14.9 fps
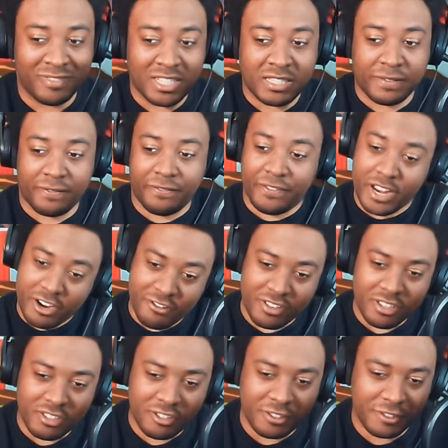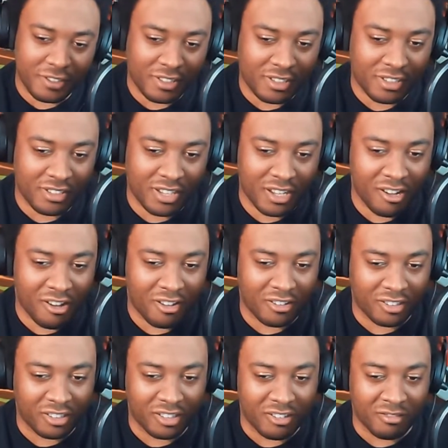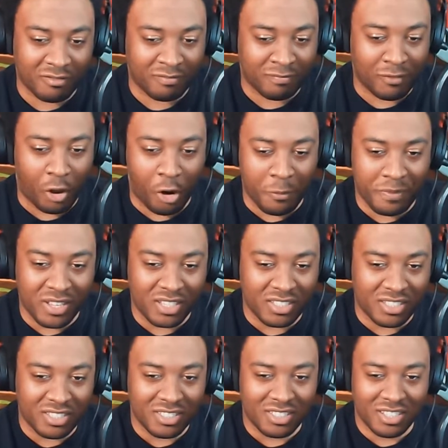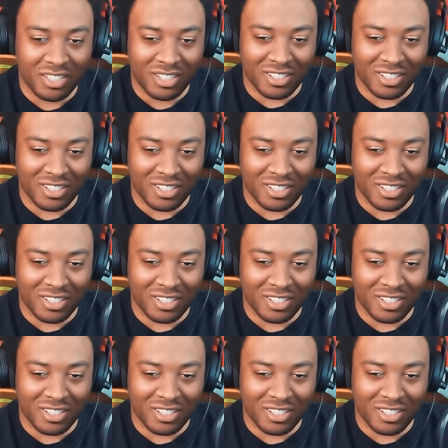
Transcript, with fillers: That's a very interesting take on, you know, on RPGs.